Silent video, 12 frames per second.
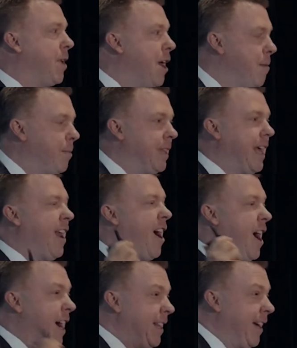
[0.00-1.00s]
but then
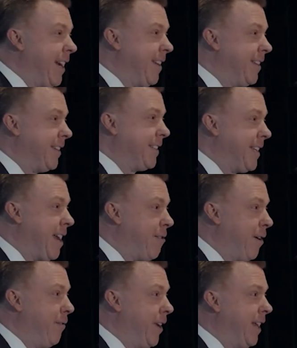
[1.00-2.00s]
highlighted the center
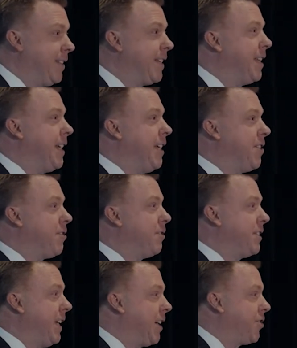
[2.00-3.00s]
of it and said the
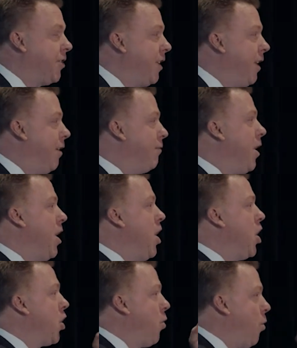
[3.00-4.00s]
intersection of
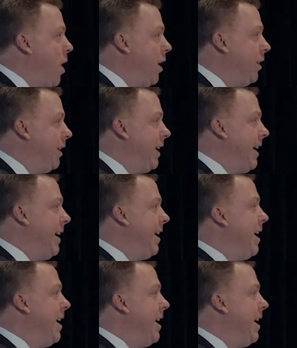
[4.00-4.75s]
quality,